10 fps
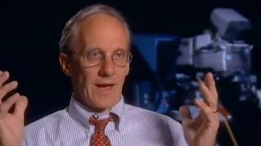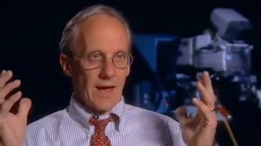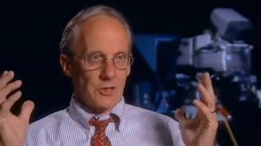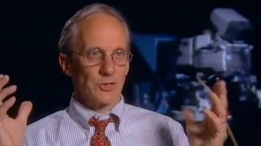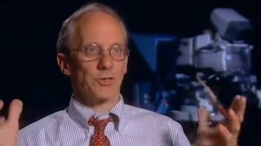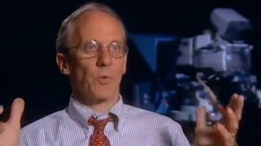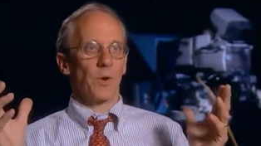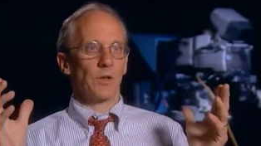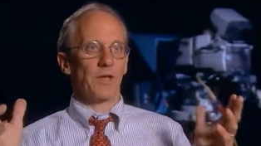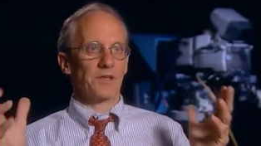"I just don't
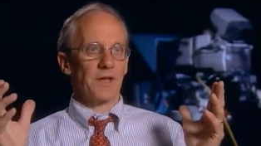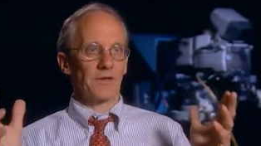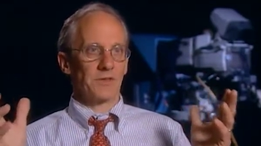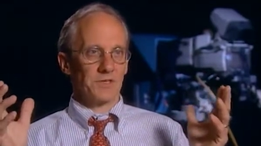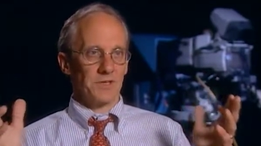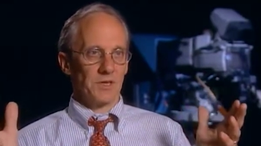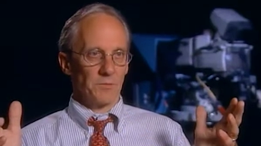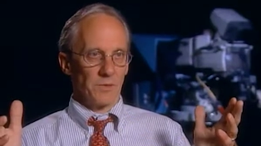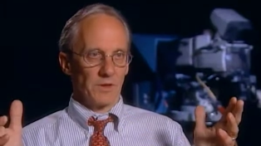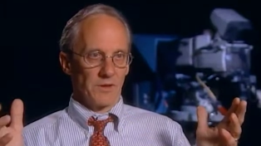want to let down the
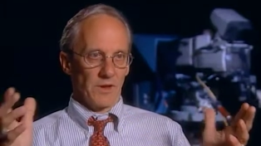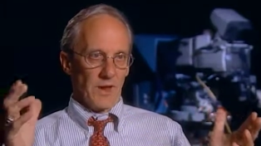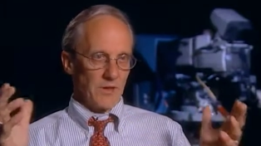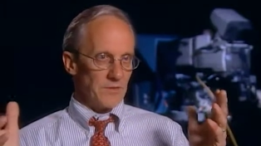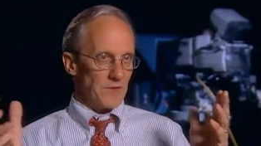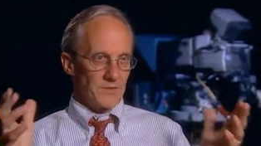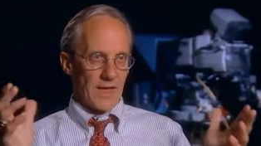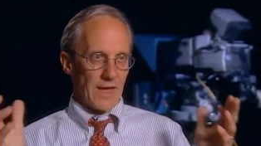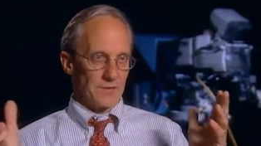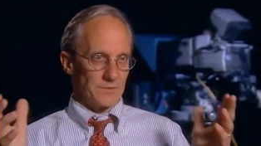team," and that
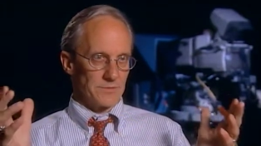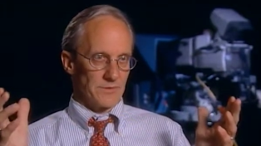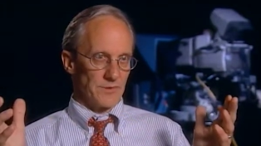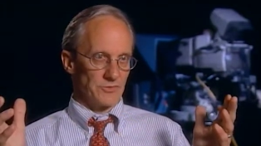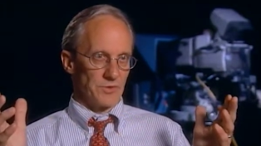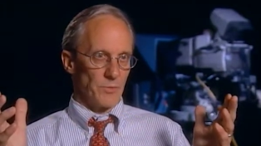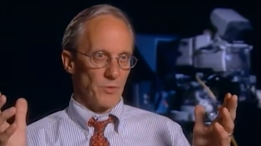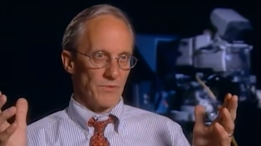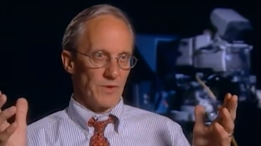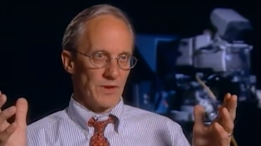that is the
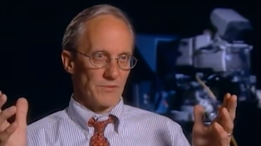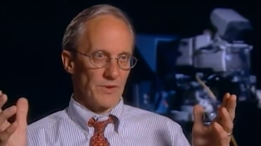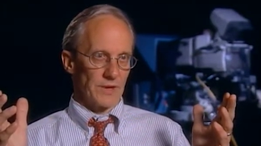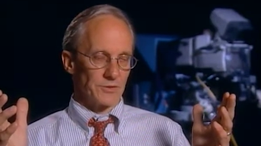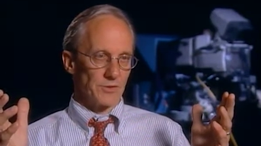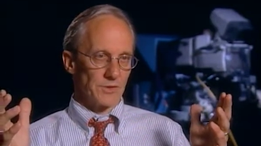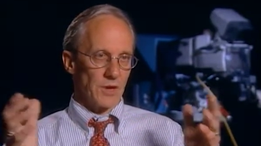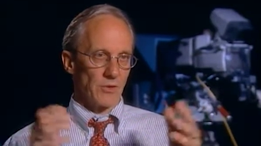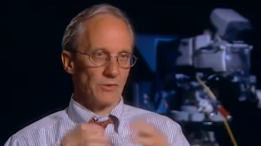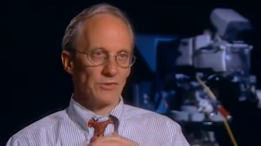motivating factor that
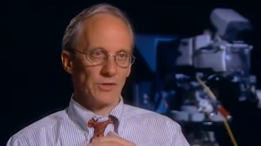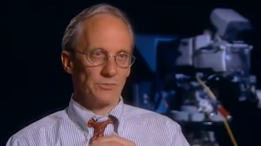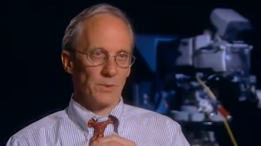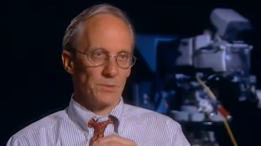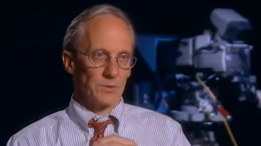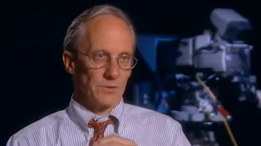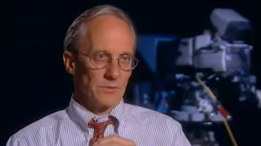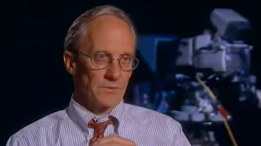carries these people.